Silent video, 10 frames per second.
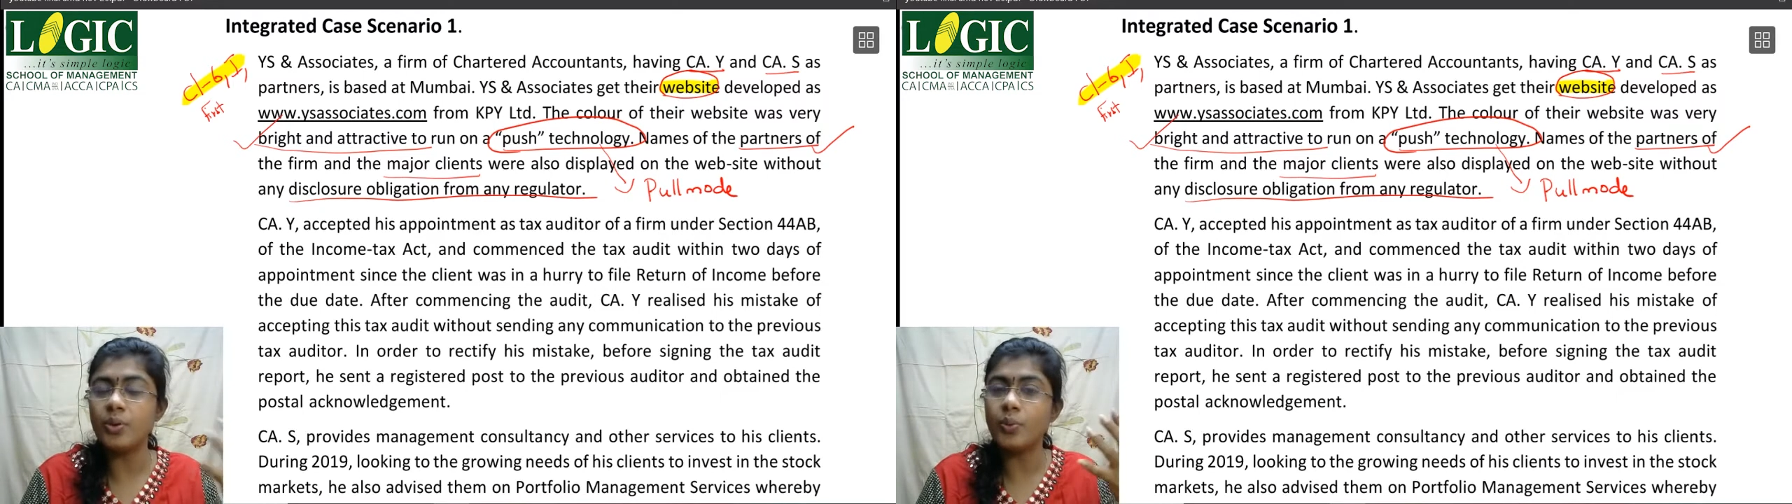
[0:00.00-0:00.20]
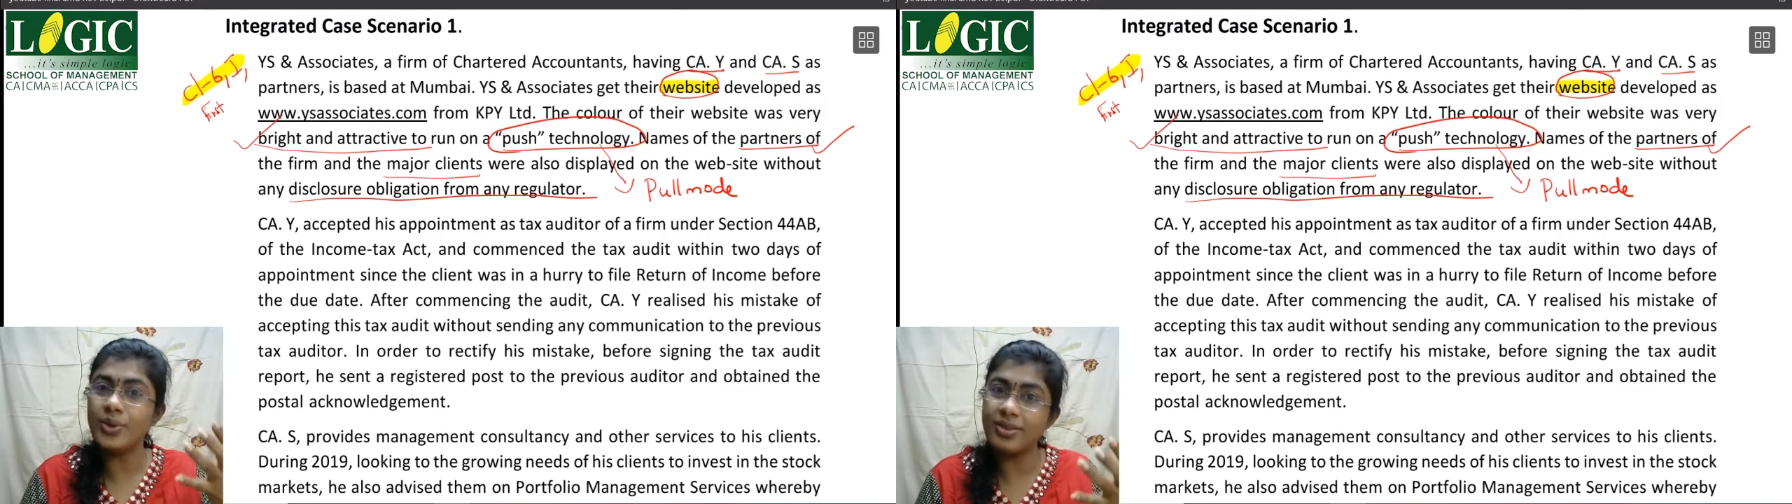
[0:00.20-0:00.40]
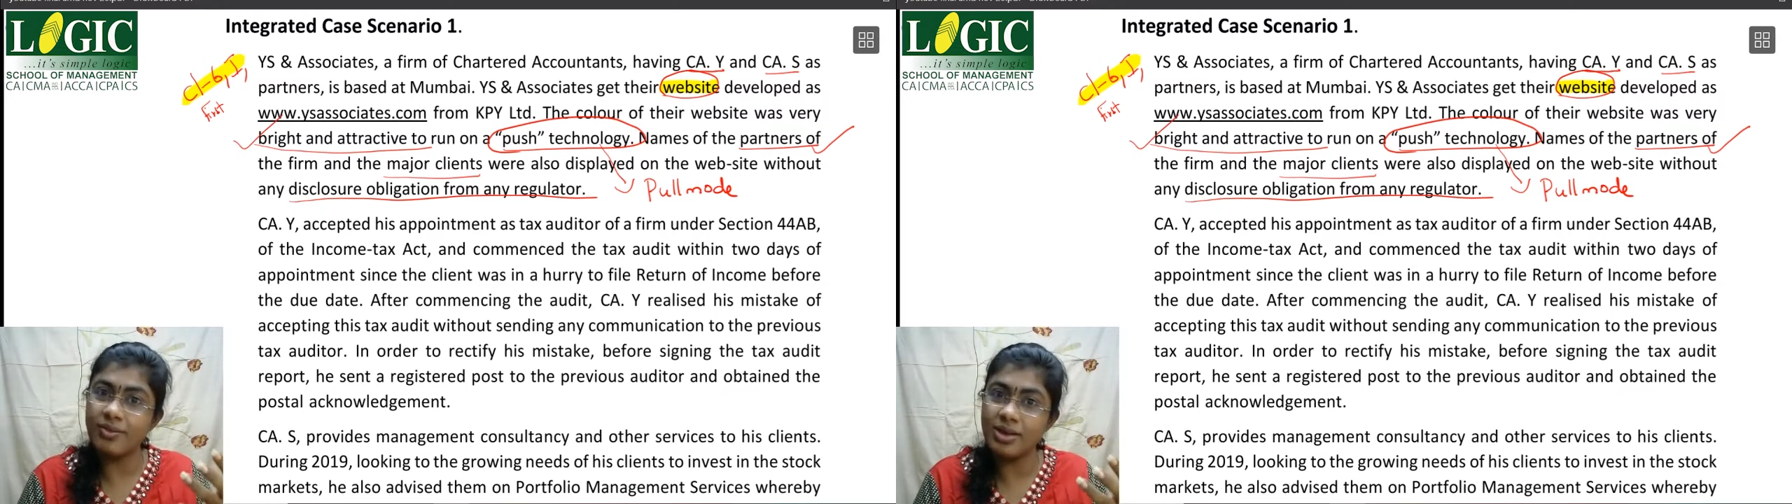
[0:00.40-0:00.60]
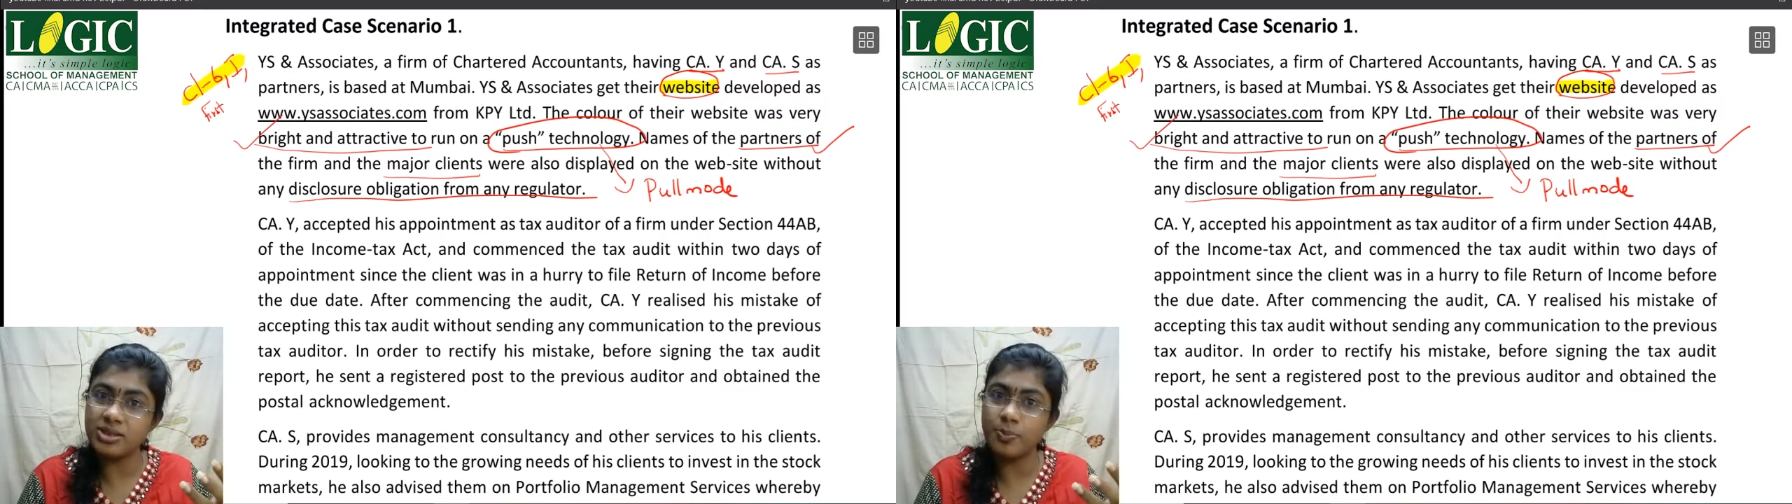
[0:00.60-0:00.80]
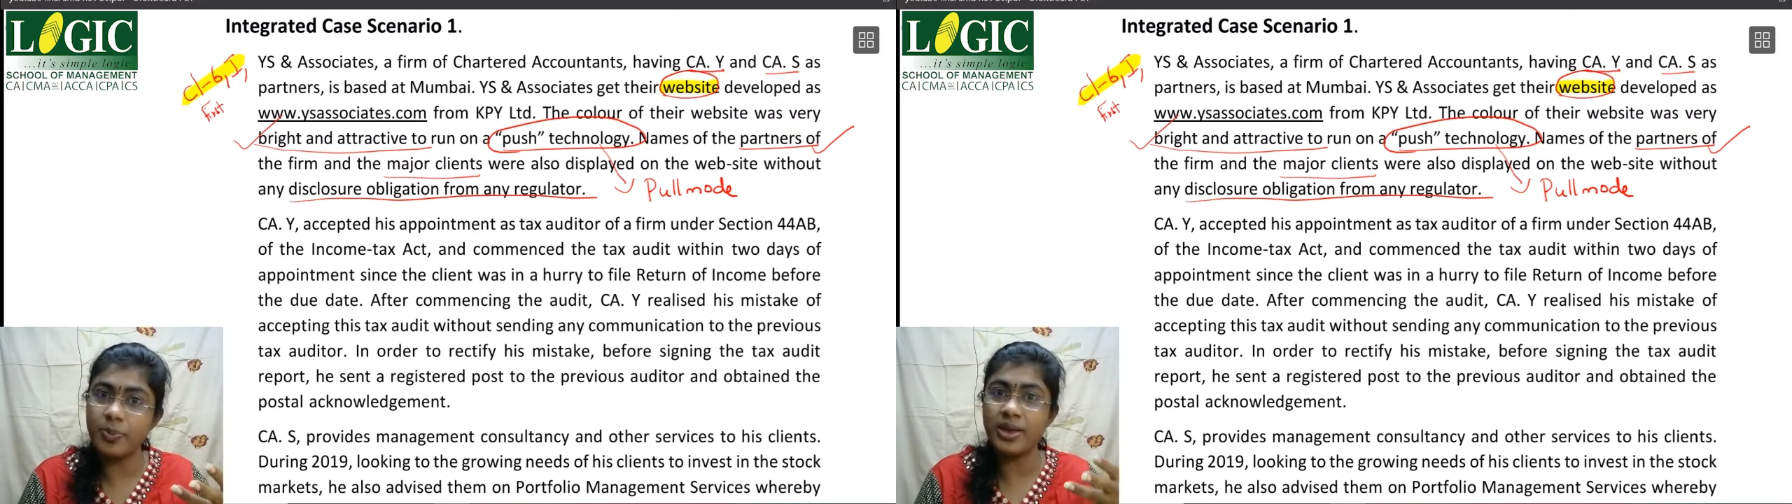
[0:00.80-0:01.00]
with
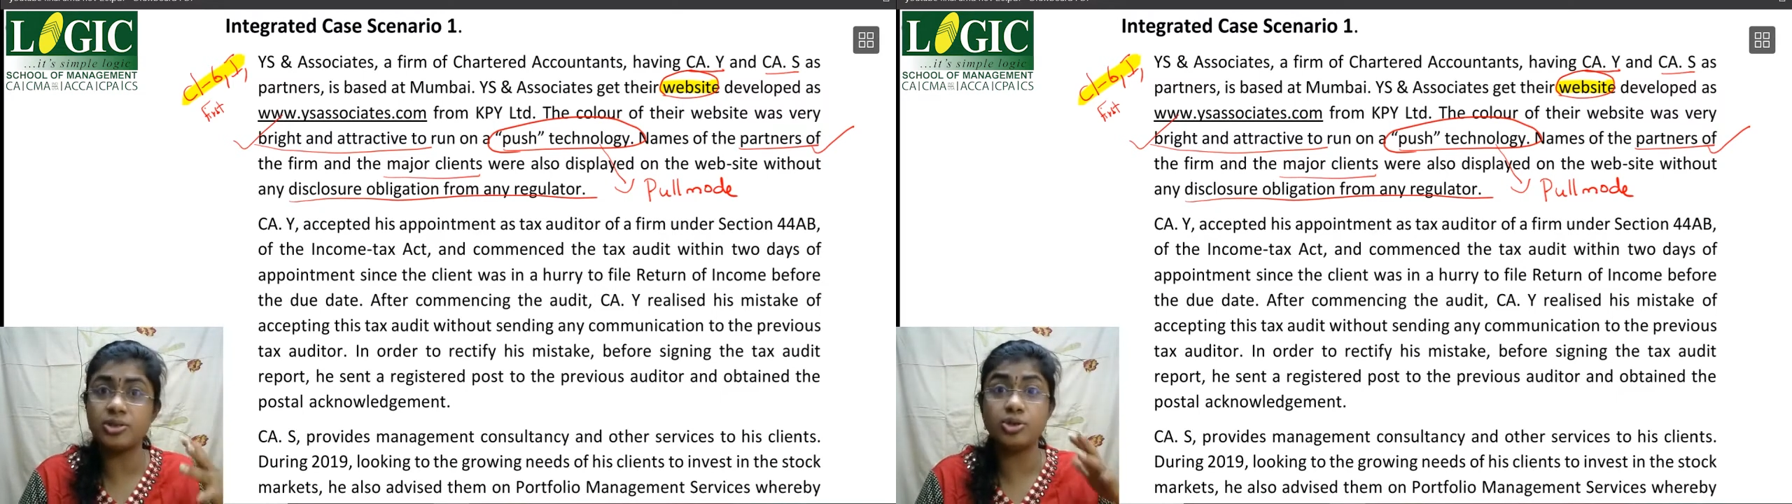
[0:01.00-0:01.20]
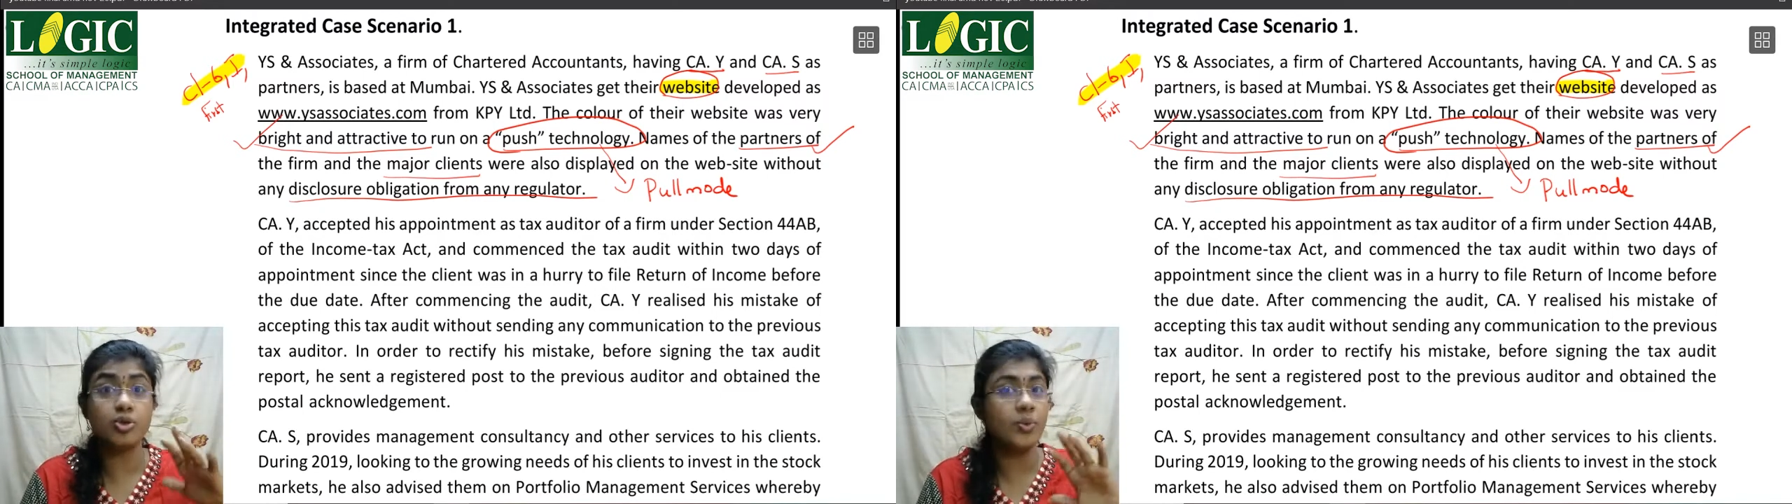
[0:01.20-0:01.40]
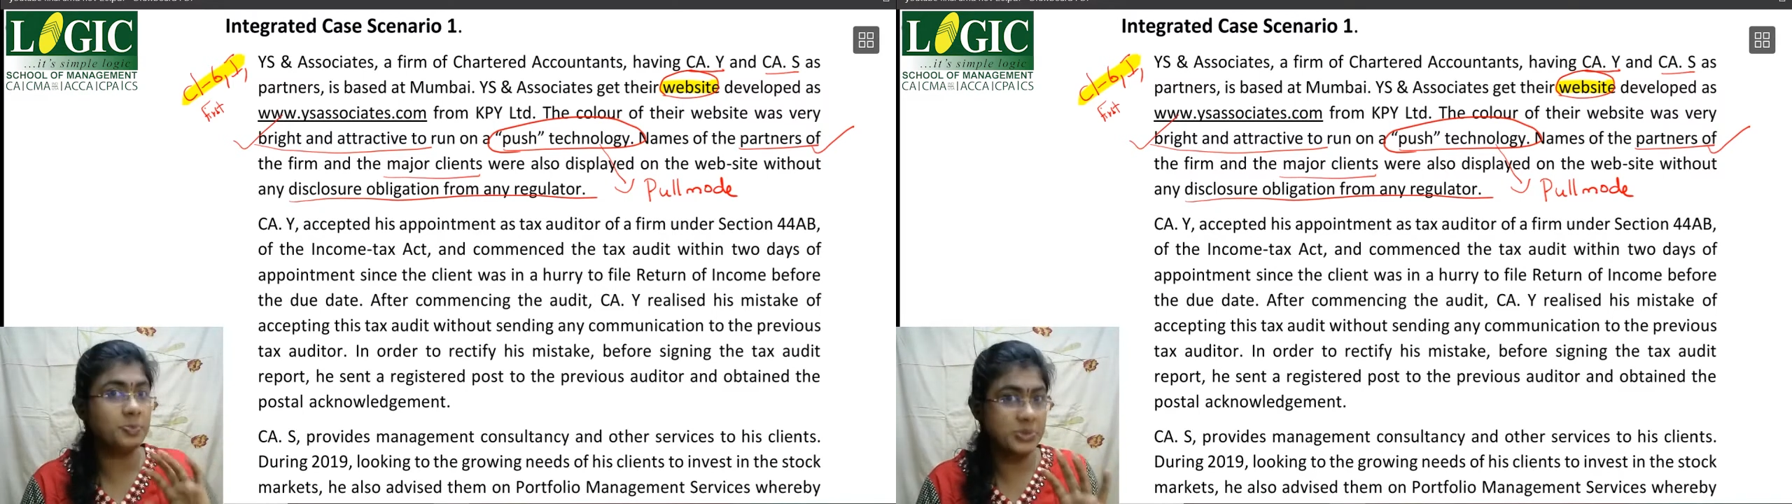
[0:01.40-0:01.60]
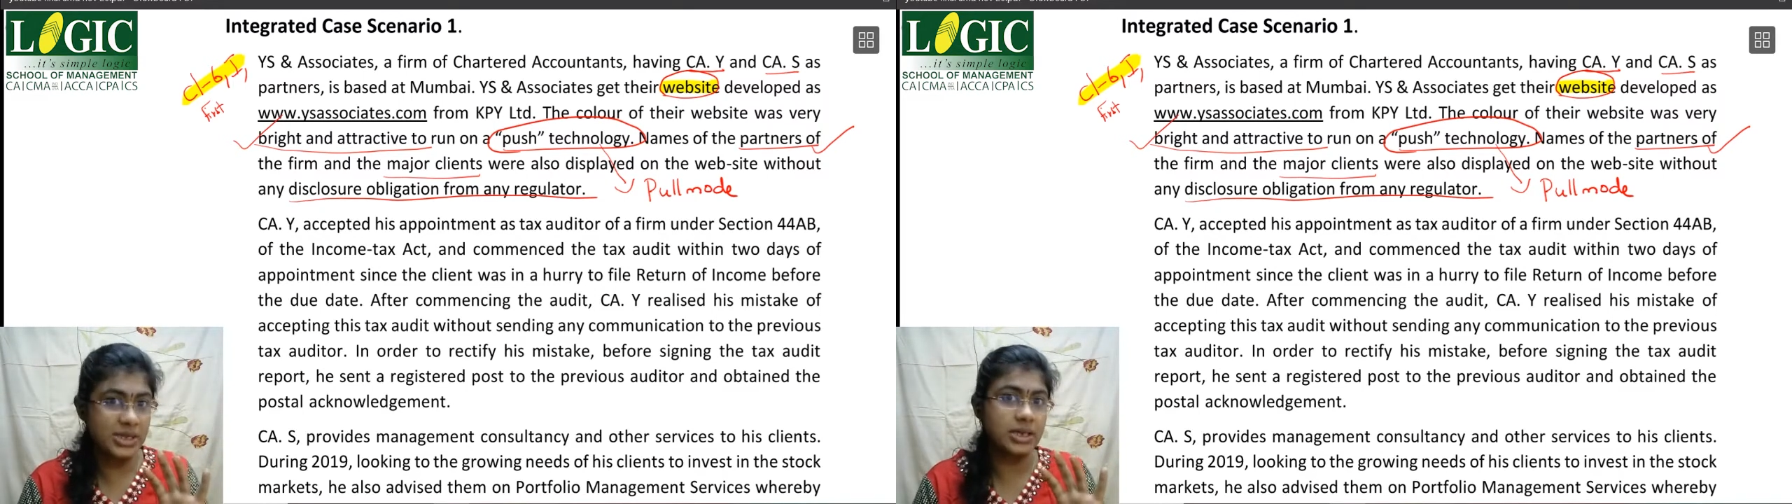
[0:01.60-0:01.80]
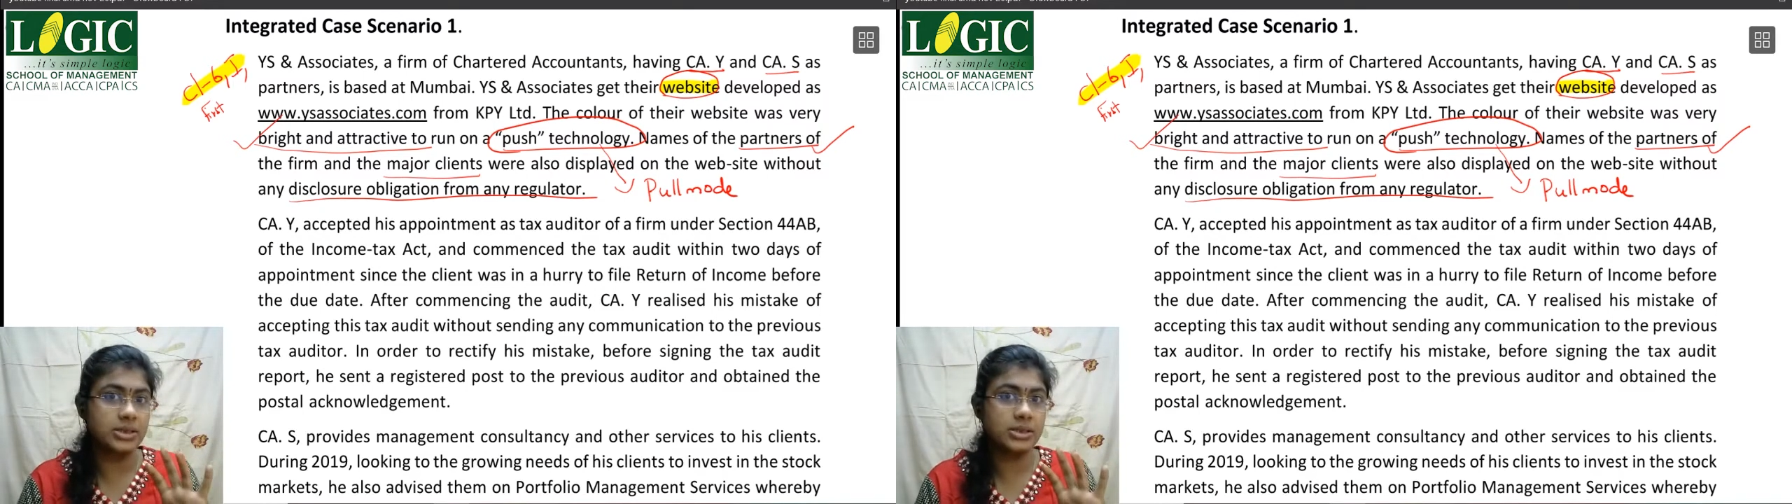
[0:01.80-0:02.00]
respect to
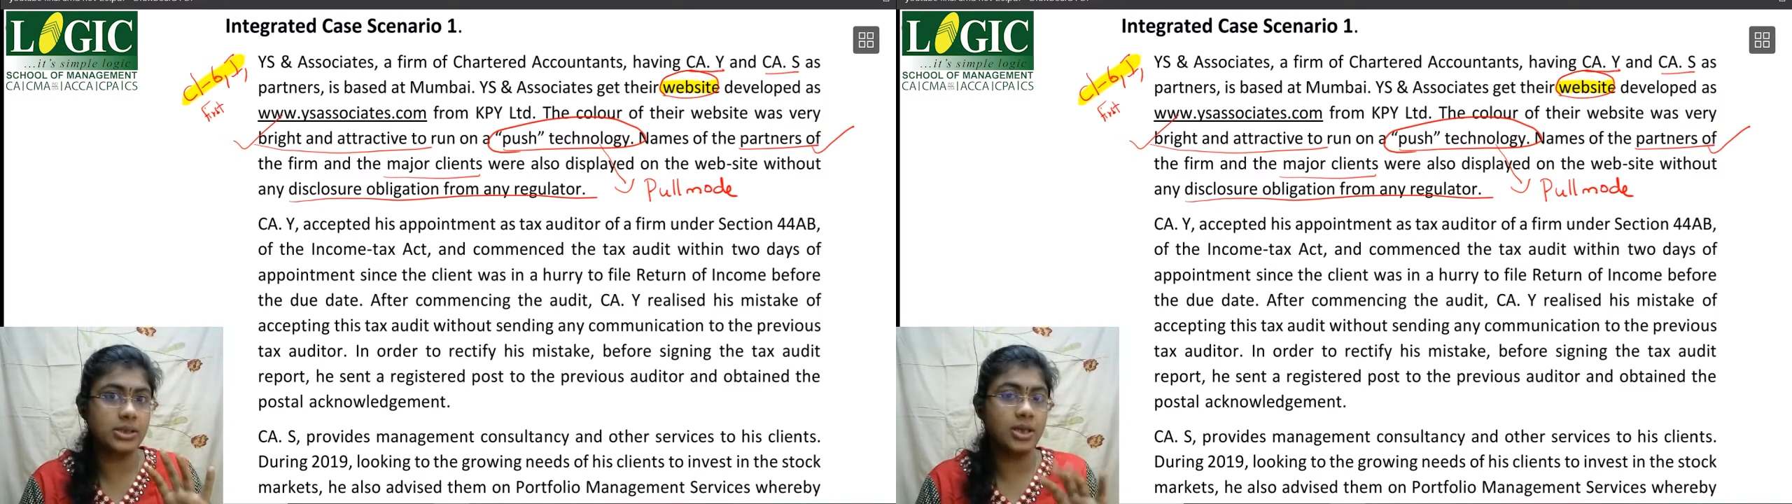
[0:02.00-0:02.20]
website.